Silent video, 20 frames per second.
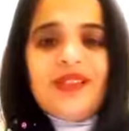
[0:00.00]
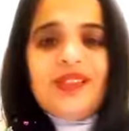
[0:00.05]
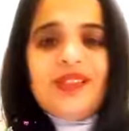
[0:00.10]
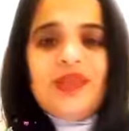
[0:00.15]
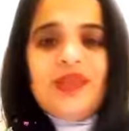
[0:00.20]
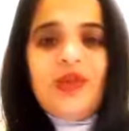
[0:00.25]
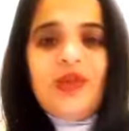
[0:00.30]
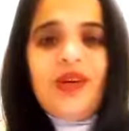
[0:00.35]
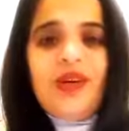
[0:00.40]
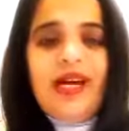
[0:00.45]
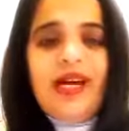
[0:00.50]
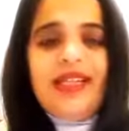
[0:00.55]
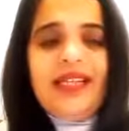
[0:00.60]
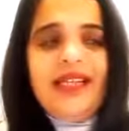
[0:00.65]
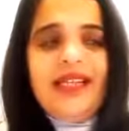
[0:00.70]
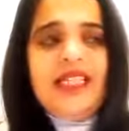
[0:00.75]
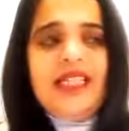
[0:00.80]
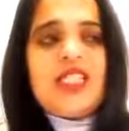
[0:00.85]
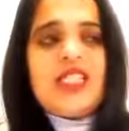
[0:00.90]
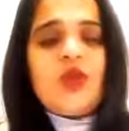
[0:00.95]
so i
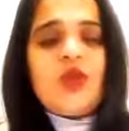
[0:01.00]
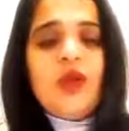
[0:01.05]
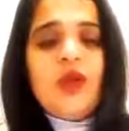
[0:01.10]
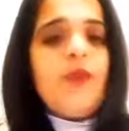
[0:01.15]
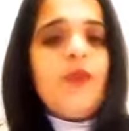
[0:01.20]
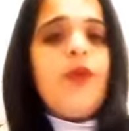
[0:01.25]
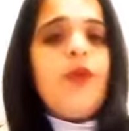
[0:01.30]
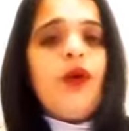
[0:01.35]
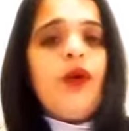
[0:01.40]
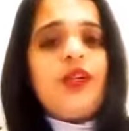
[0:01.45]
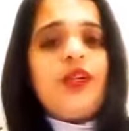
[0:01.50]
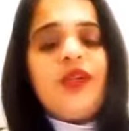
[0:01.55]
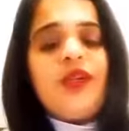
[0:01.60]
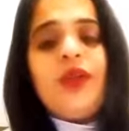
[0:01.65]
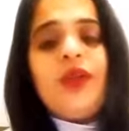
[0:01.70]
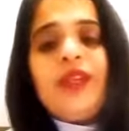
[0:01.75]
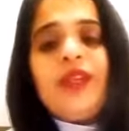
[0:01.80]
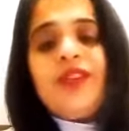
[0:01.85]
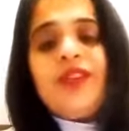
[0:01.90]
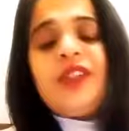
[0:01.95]
think it's so important
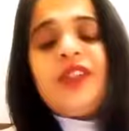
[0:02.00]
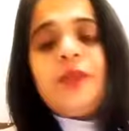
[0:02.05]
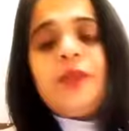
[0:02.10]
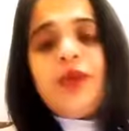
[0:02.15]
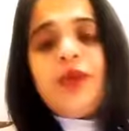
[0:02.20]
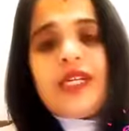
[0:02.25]
to live in the